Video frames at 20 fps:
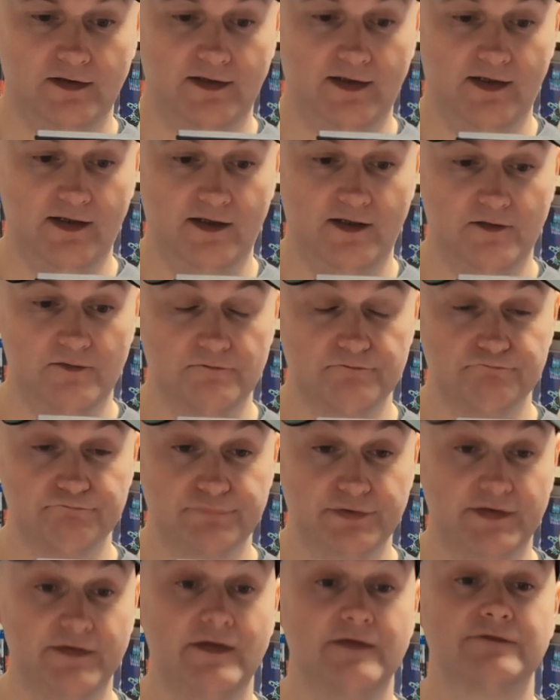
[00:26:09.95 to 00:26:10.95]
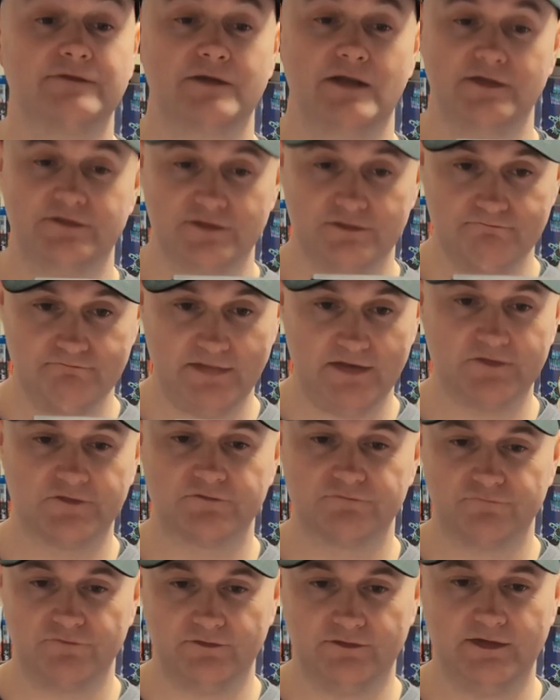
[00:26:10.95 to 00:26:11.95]
But it's
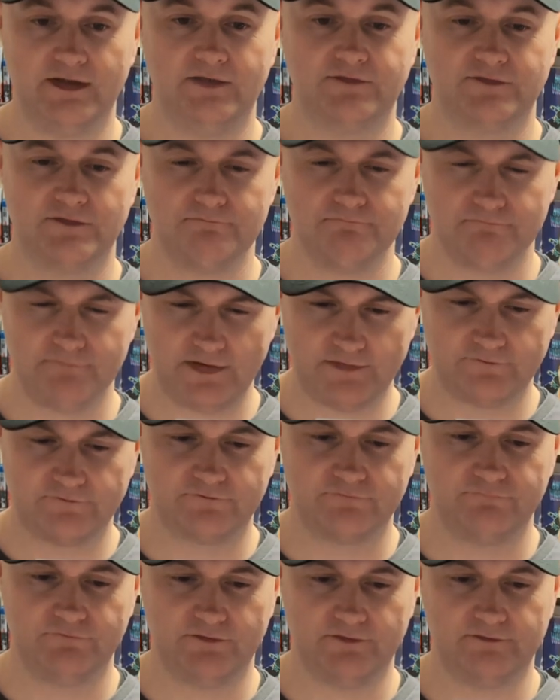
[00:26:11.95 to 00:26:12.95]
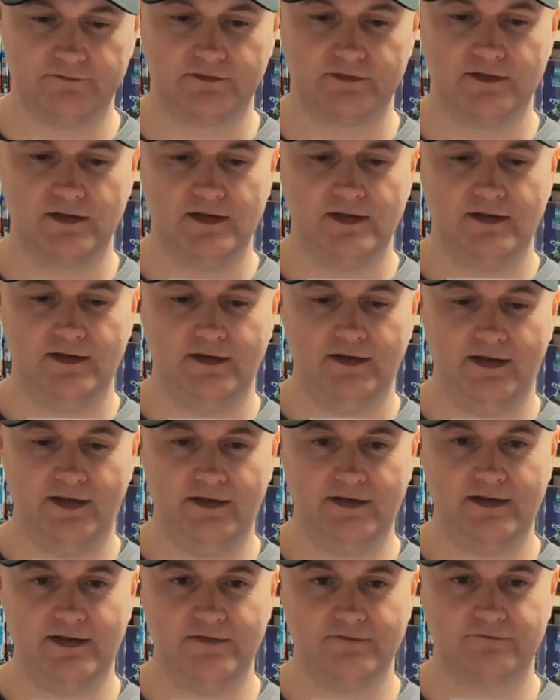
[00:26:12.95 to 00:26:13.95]
immense fun. It's immense fun,
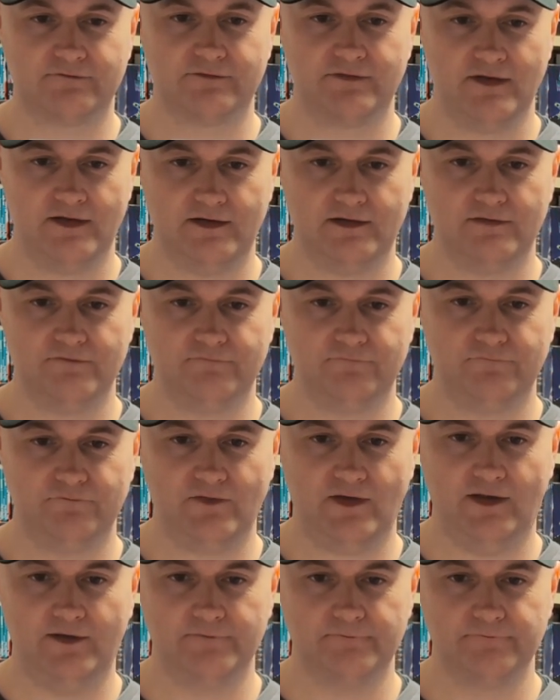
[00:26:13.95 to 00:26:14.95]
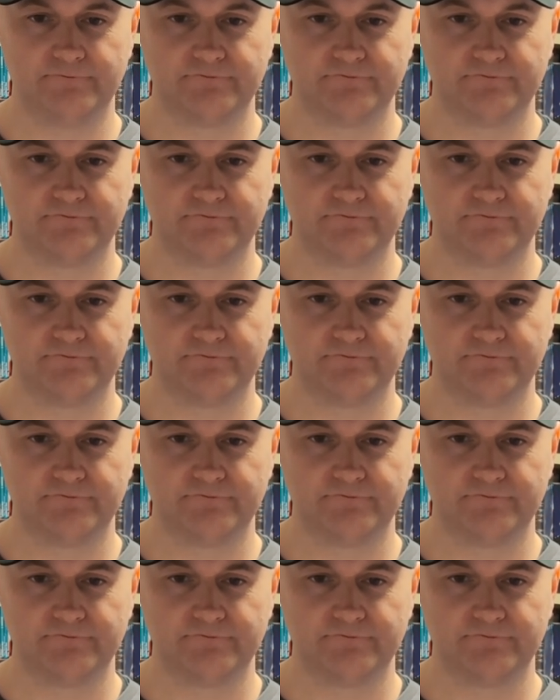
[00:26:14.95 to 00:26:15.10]
and it is kind of, yeah.